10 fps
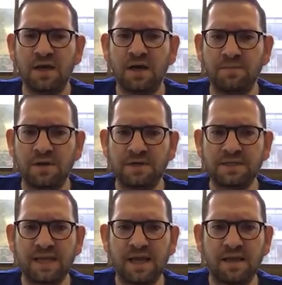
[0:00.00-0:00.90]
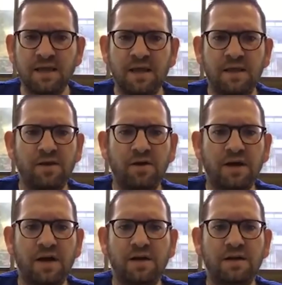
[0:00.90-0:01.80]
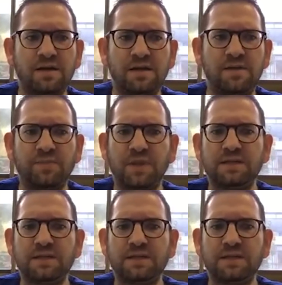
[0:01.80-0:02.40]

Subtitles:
I remember saying there are currently